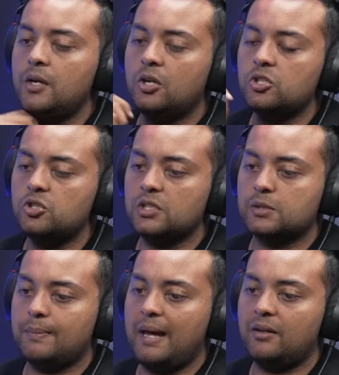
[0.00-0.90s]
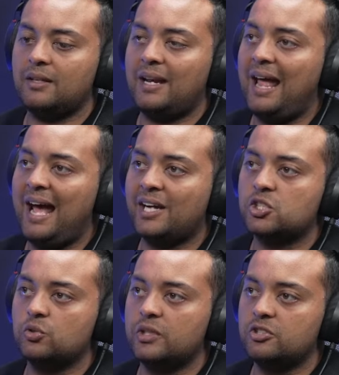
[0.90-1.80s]
Could you expand on the
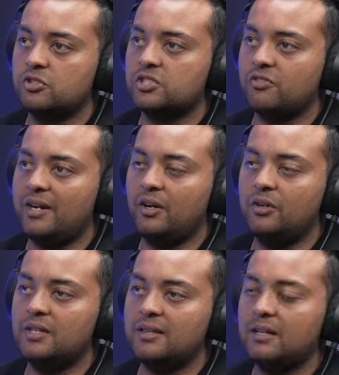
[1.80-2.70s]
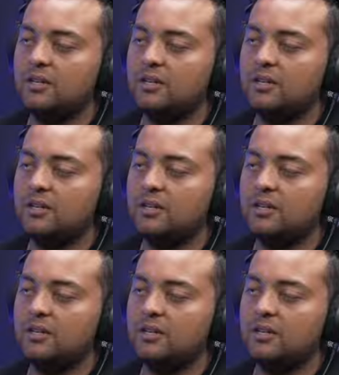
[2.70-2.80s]
actual interest rate only thing?